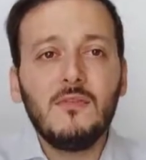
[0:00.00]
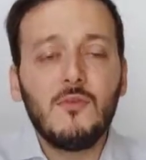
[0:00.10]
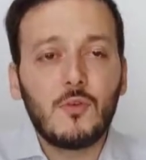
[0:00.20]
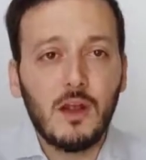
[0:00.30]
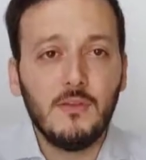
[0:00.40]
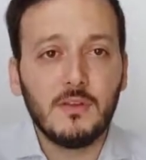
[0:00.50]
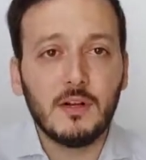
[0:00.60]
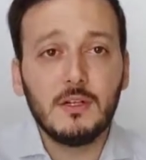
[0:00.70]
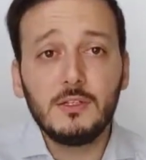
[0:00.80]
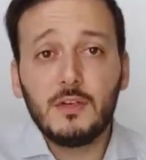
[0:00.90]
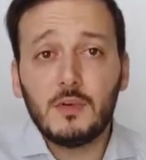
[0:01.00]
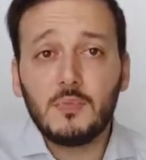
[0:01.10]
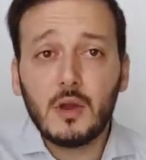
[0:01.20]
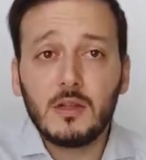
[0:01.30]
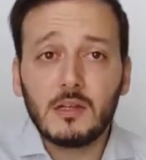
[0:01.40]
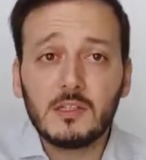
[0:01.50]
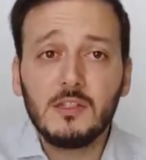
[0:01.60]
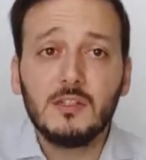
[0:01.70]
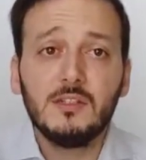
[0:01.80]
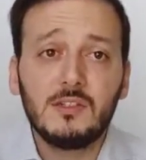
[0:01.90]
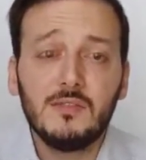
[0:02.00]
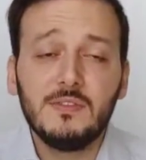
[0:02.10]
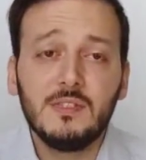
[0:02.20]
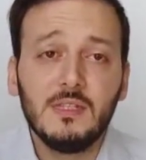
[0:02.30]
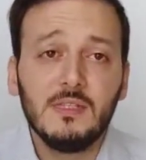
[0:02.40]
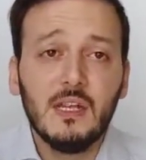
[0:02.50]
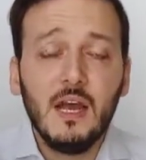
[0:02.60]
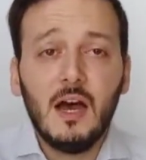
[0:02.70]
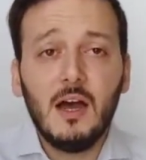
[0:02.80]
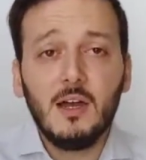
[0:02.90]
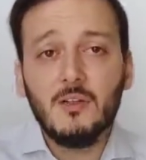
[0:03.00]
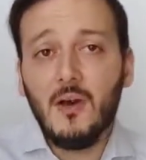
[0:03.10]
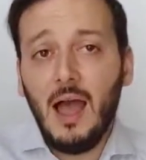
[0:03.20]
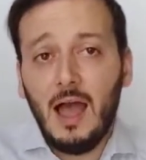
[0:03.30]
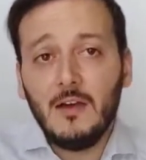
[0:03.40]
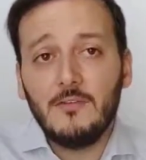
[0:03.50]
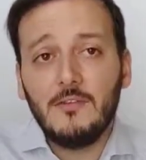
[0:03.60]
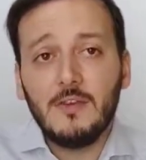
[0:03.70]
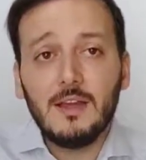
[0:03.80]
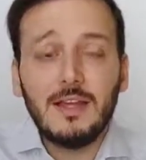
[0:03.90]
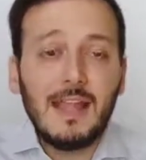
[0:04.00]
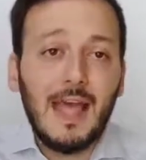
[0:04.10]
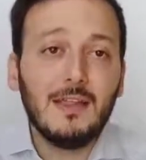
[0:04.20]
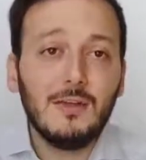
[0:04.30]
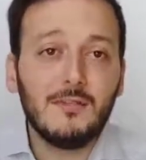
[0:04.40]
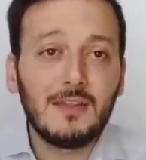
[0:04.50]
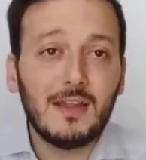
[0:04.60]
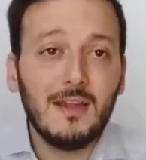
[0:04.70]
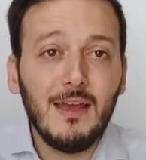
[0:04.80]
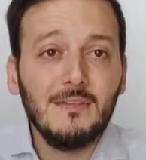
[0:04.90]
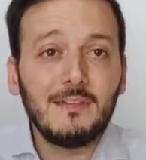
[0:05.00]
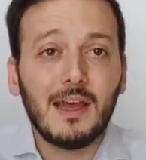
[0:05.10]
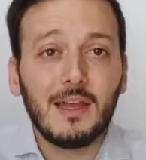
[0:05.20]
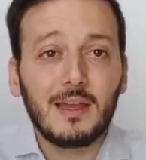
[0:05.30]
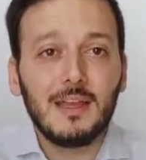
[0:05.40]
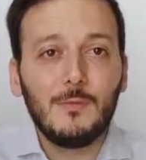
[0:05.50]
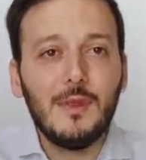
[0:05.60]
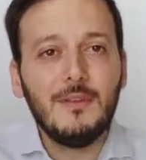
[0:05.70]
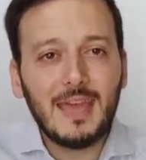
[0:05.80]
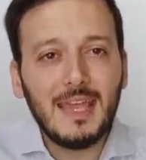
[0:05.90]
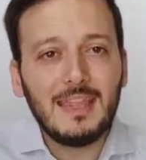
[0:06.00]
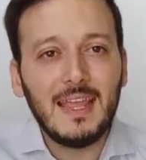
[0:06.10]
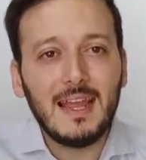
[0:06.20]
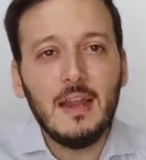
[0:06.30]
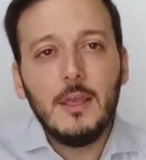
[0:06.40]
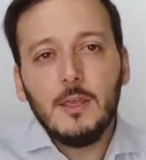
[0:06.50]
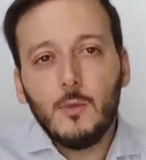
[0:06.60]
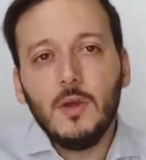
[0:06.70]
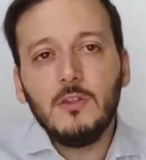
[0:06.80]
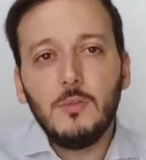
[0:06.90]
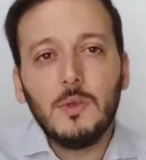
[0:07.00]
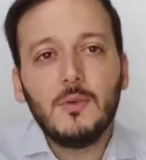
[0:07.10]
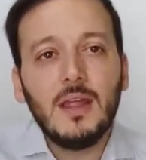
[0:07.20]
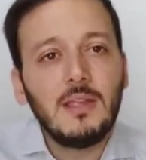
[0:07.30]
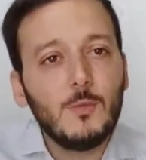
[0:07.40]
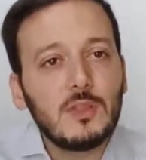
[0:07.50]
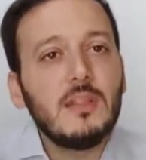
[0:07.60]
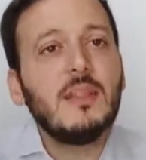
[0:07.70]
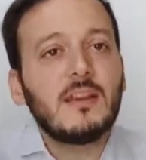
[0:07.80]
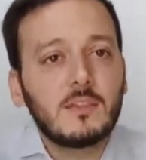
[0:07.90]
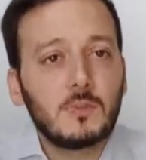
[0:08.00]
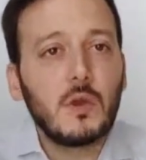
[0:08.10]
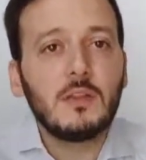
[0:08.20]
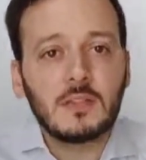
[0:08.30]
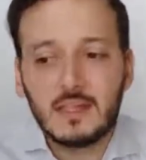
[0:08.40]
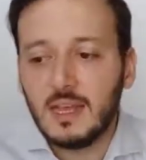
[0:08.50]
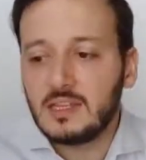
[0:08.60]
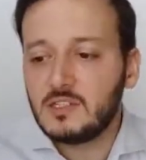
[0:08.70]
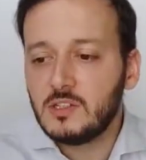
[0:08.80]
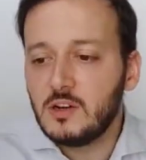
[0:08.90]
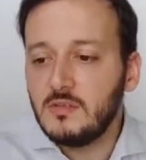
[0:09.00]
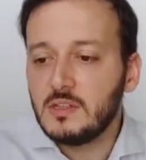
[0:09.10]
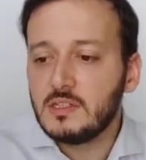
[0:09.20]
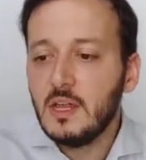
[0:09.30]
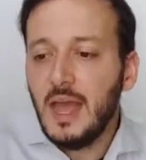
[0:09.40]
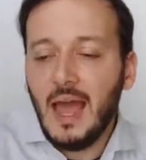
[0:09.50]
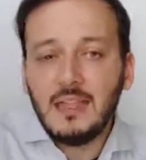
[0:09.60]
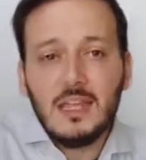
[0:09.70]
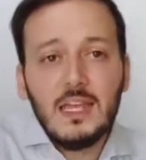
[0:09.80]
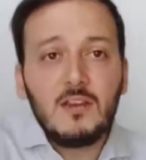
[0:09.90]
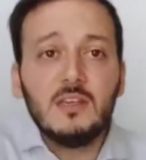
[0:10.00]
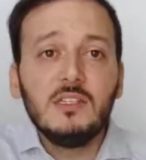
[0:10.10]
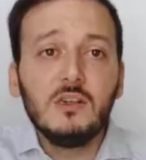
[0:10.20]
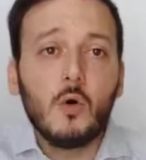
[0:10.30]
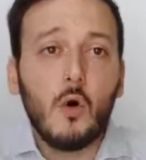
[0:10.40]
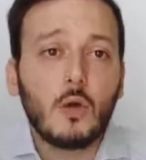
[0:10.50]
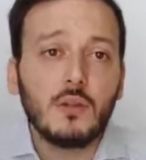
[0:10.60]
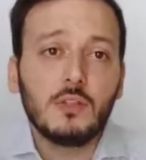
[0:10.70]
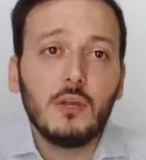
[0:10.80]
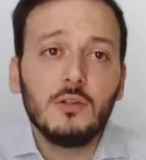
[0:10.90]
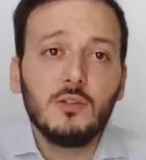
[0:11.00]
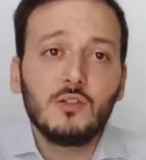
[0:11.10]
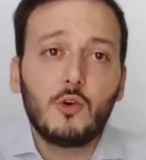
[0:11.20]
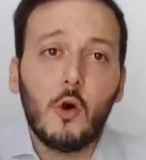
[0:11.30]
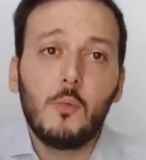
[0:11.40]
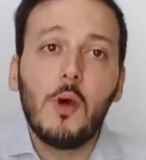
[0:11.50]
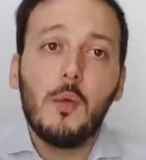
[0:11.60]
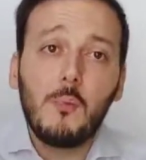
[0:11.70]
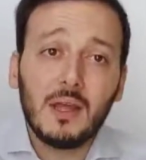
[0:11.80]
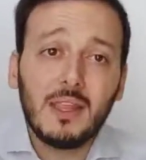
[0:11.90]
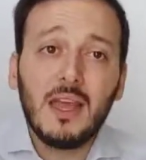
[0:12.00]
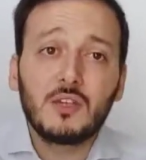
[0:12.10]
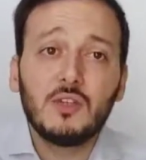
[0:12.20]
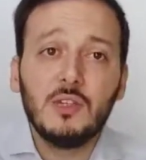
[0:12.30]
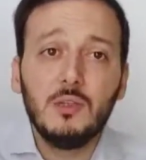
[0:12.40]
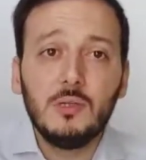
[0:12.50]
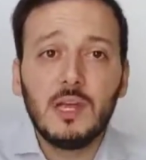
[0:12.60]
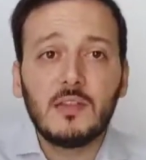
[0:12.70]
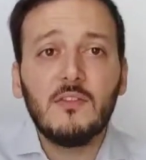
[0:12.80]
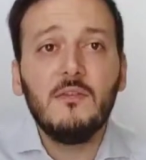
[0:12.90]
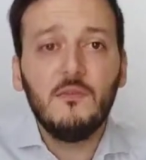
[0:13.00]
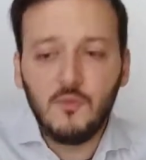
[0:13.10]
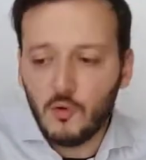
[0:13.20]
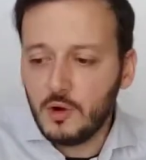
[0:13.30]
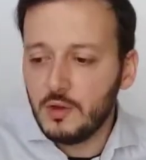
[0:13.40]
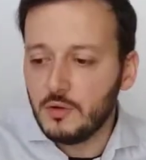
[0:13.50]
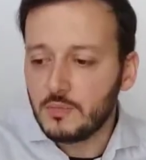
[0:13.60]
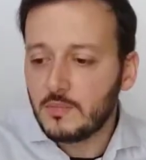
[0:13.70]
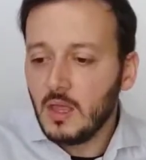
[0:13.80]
forever. Certain products, certain services, have an end of their life cycle. And when you get there, you want to be ready with the next product and next service, and increasing your horizontal scope might actually do that for you.